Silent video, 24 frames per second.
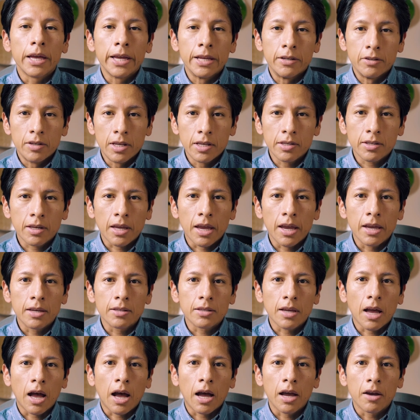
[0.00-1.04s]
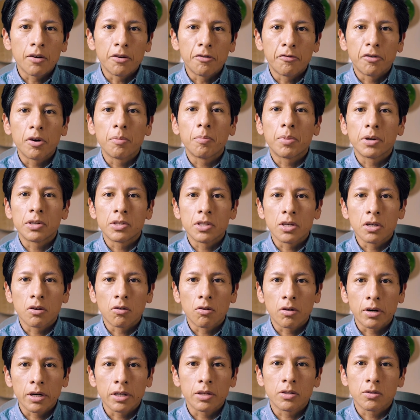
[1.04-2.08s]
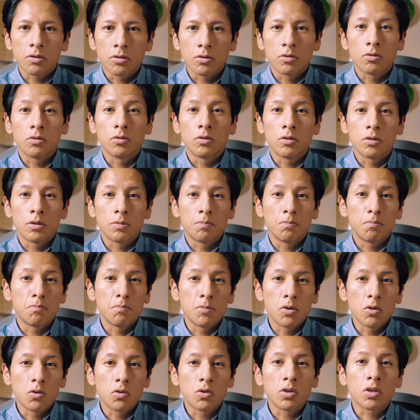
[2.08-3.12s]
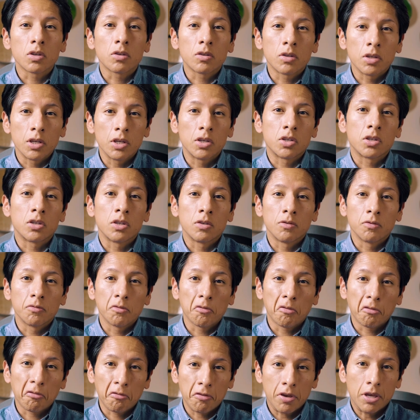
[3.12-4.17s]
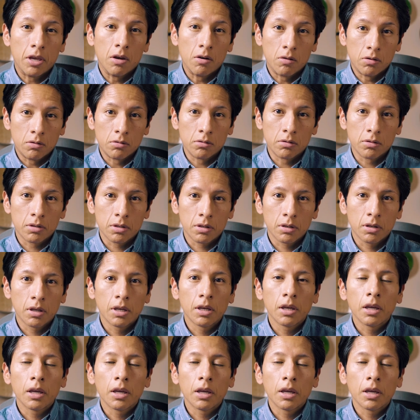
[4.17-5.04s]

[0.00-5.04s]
In this case, I refer particularly to the music teaching field,